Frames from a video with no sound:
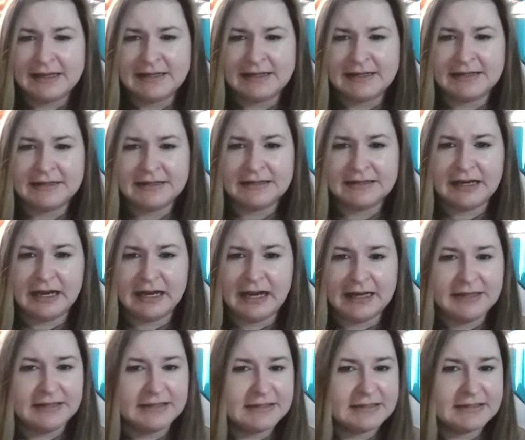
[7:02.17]

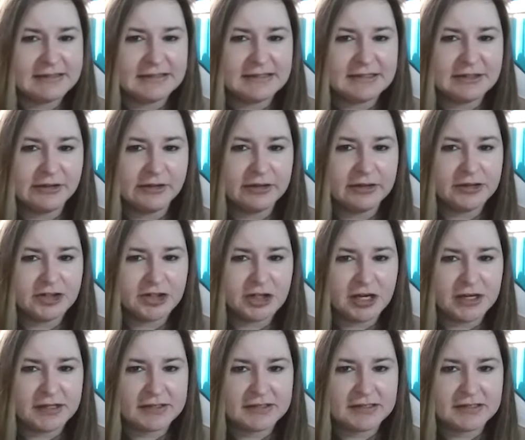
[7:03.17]
And I can still
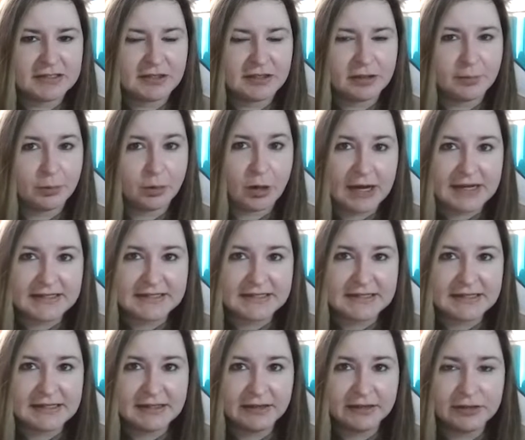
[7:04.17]
adjust the
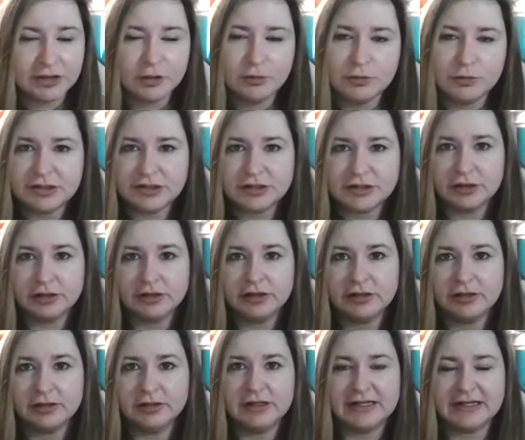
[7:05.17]
pricing to a
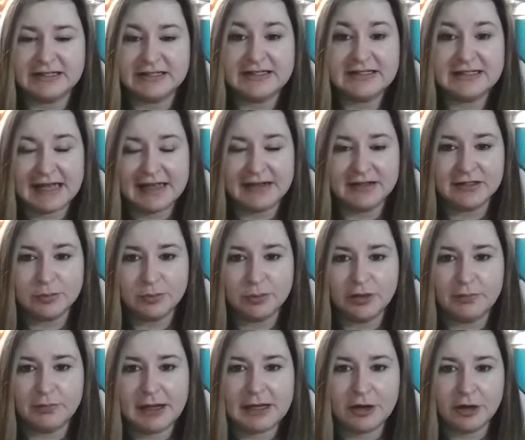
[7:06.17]
certain
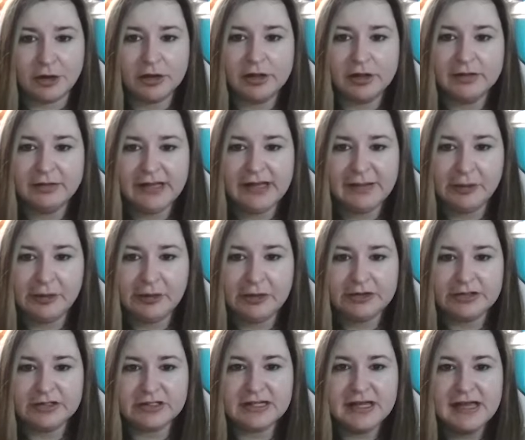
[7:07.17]
extent with my current
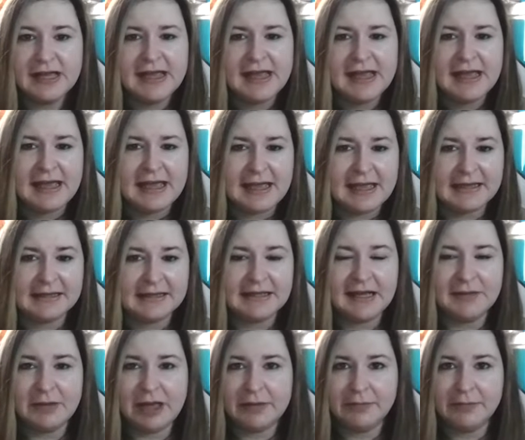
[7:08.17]
labels,
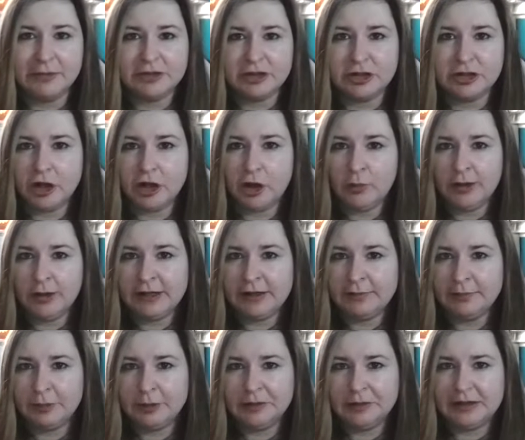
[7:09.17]
and I'm able to
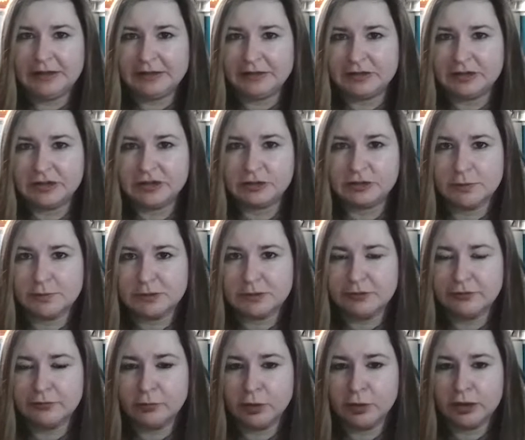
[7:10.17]
go in and put like
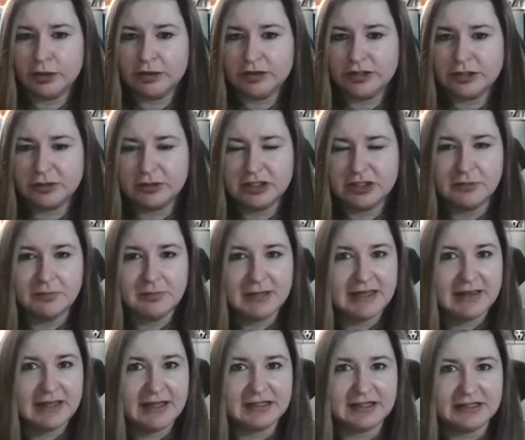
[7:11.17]
descriptive words. So
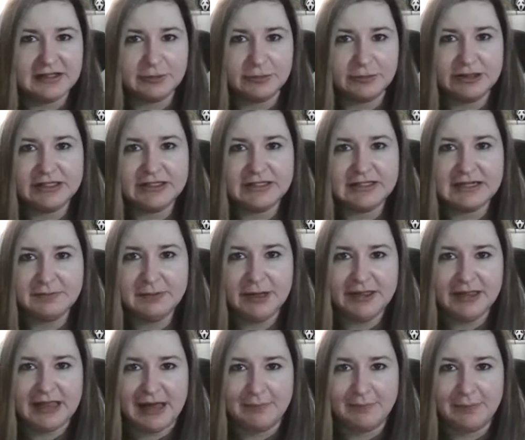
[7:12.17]
to me, that doesn't really
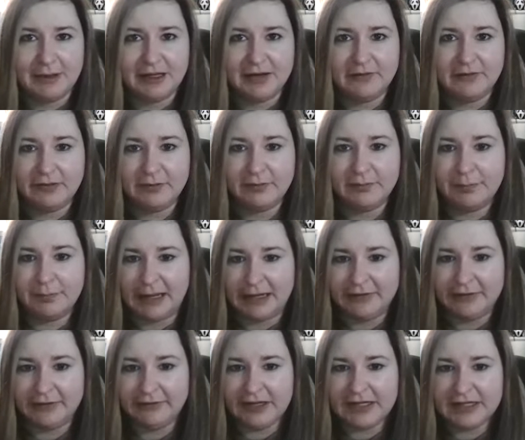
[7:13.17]
seem like that big of a
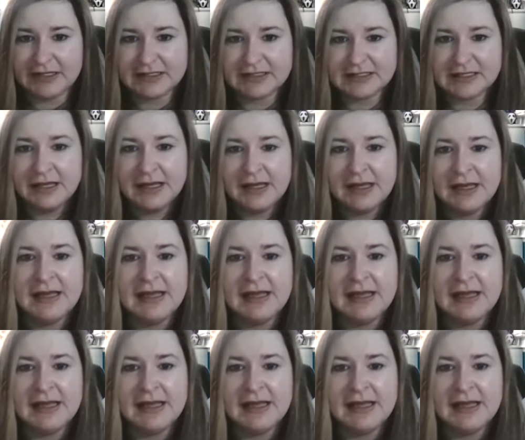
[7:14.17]
benefit.